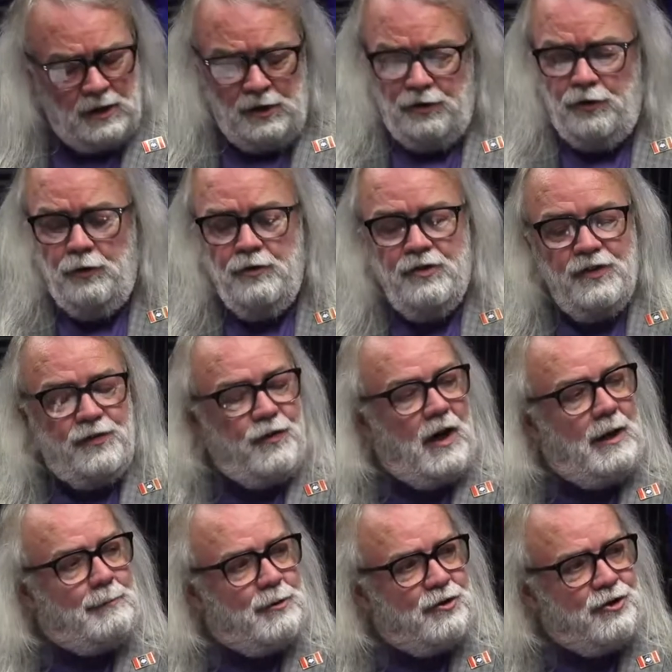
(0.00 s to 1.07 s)
Doing just
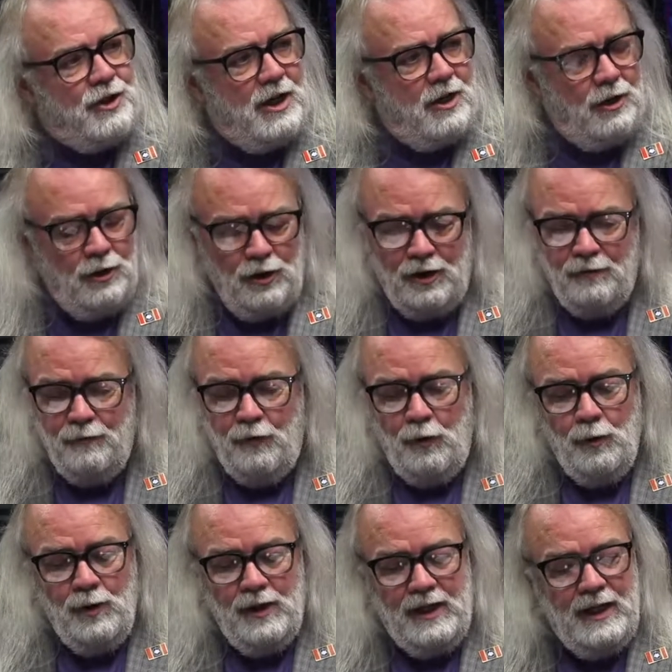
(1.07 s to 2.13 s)
fine, Mr. Garrett. Looking
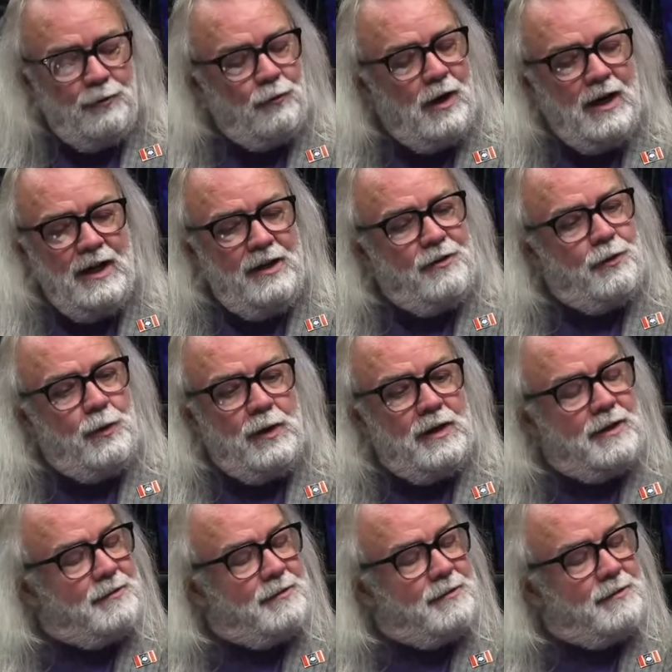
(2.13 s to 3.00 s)
forward to getting right into it.